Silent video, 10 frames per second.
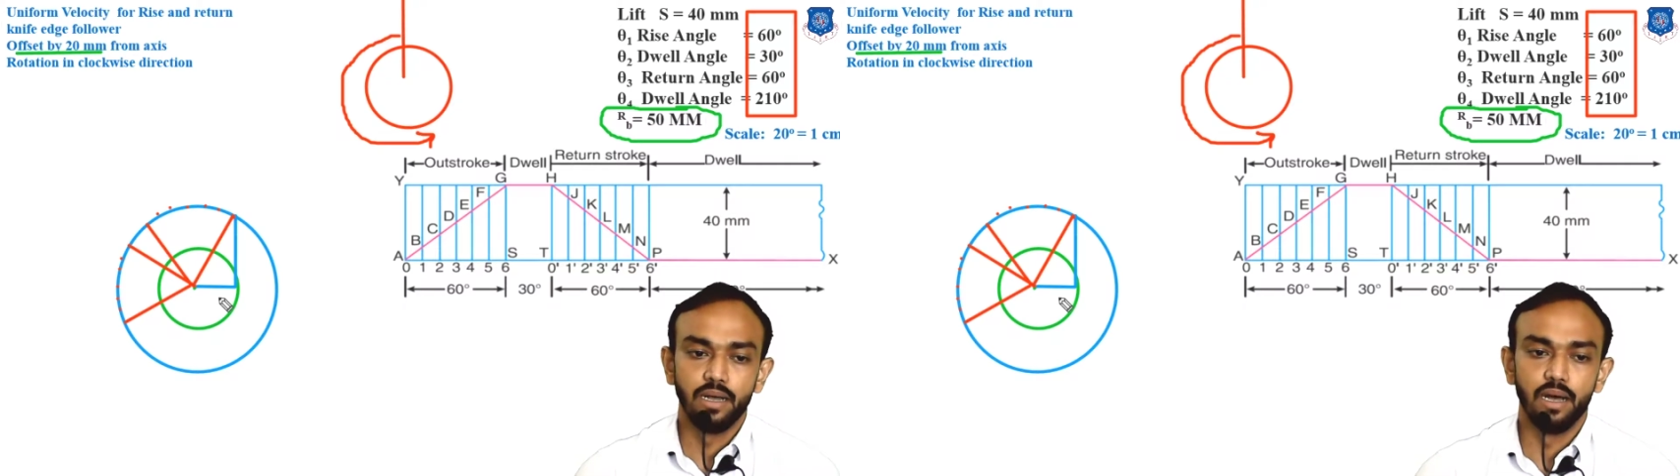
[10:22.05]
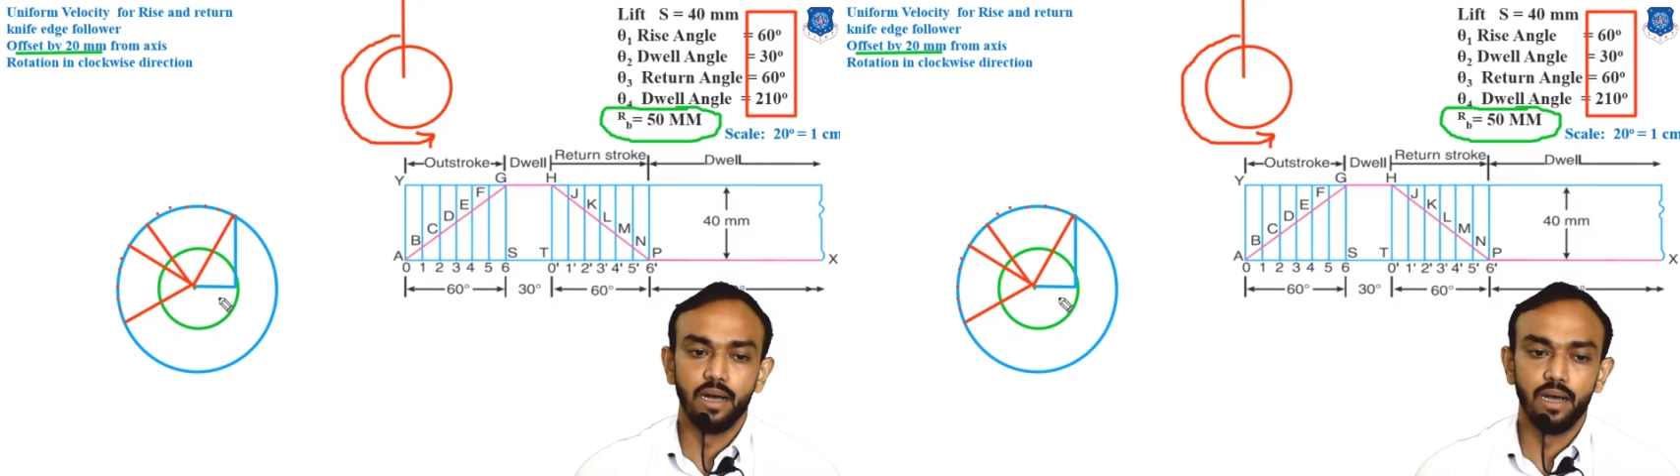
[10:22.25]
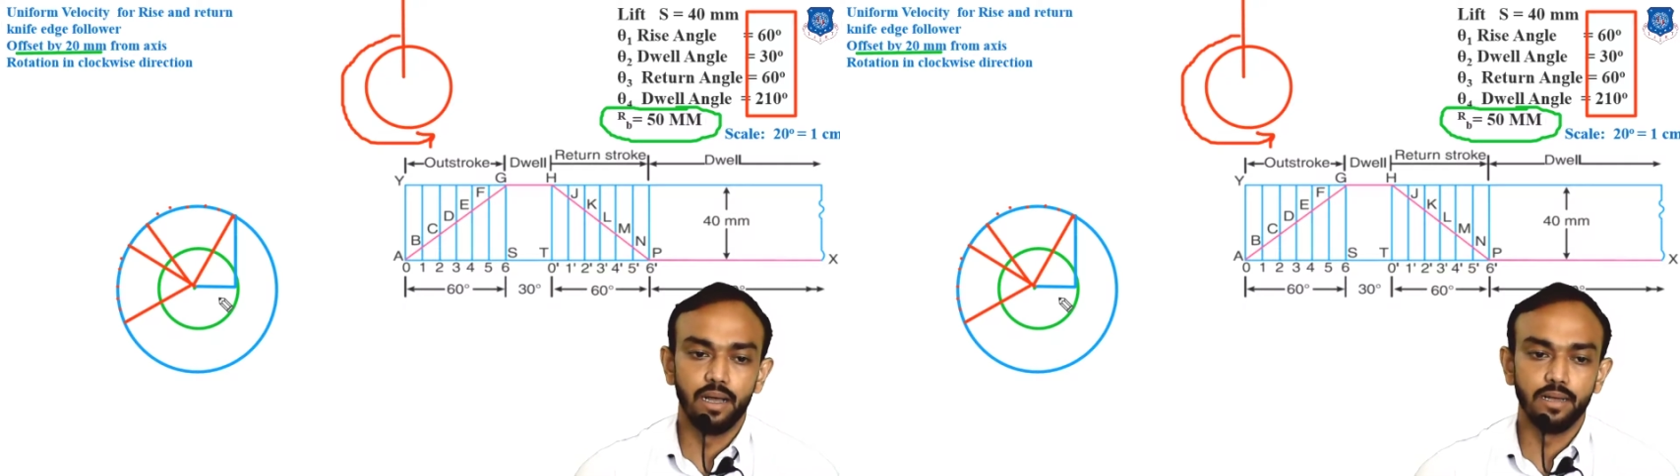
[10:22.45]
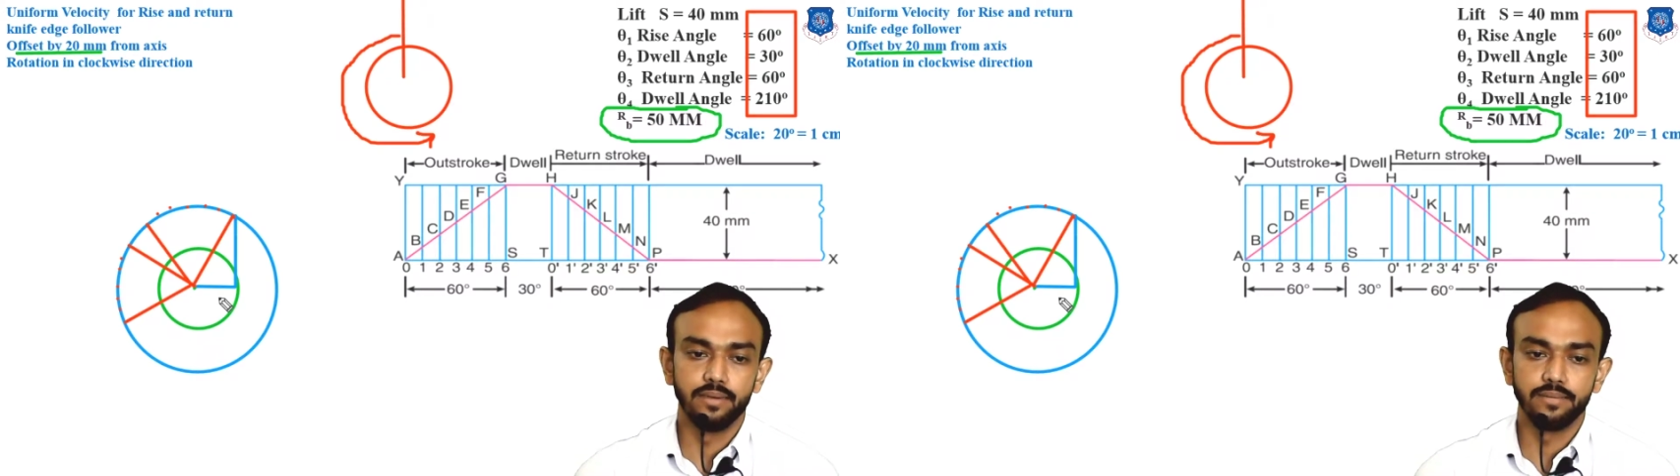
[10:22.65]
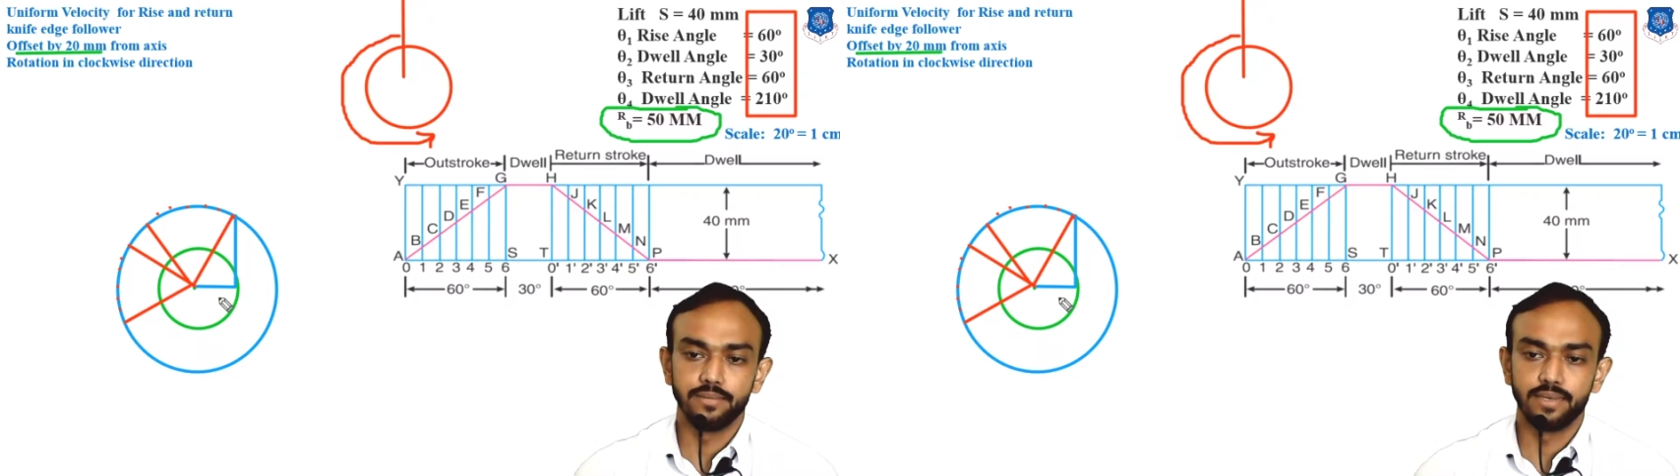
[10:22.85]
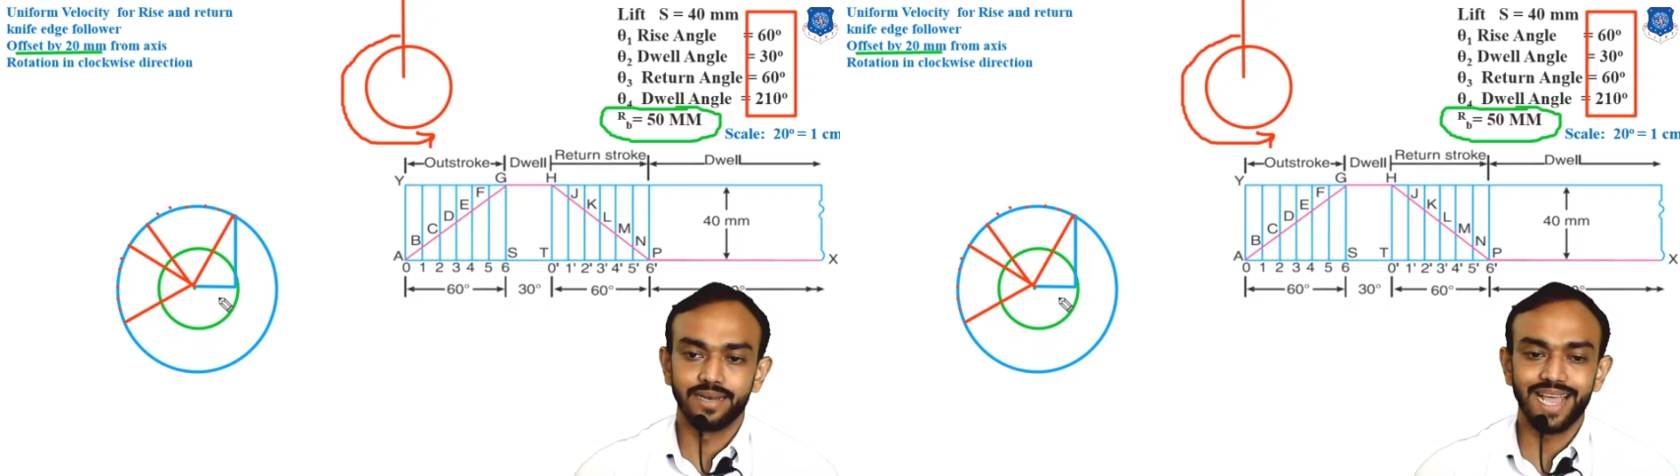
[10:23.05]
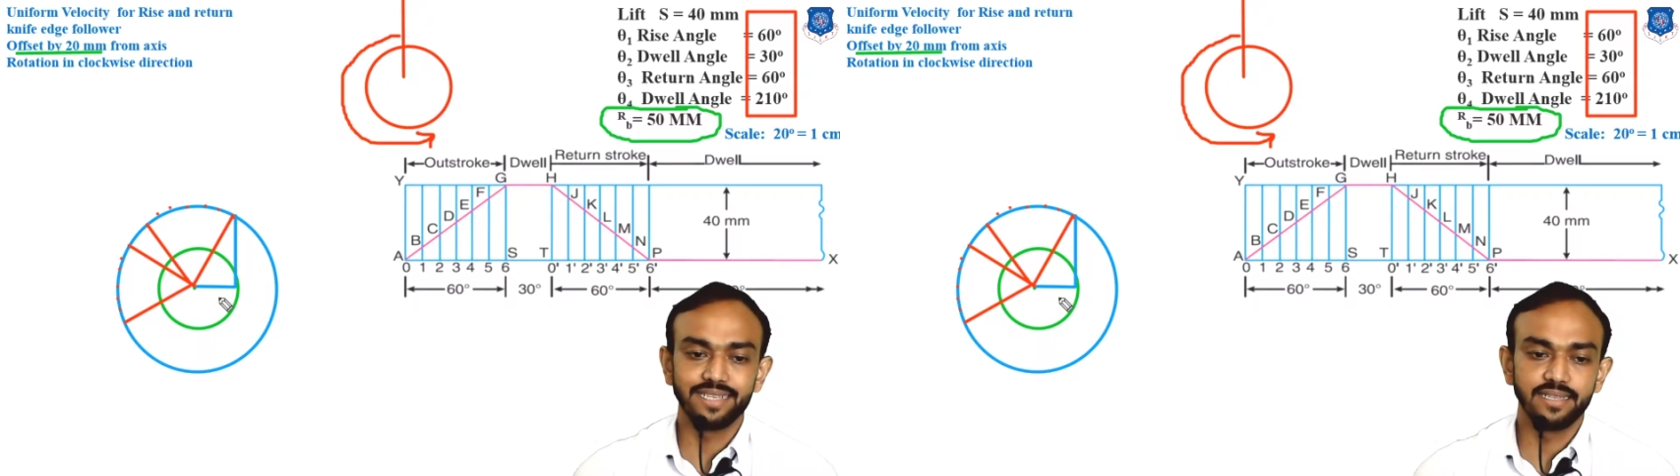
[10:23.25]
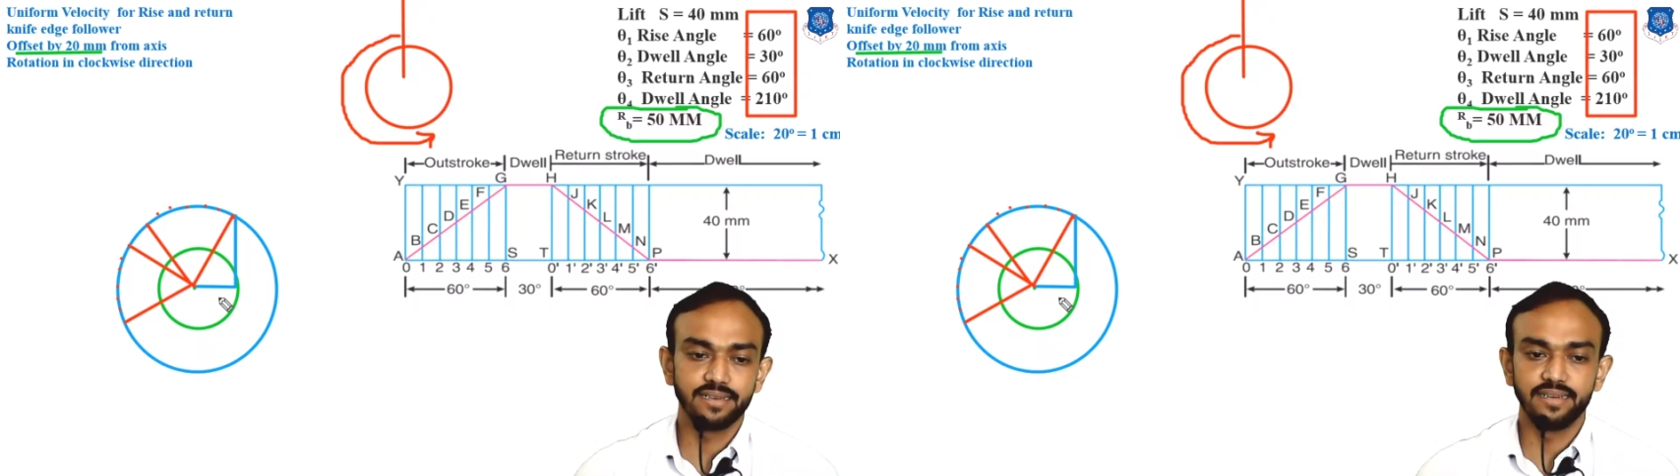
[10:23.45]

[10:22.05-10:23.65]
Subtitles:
rise and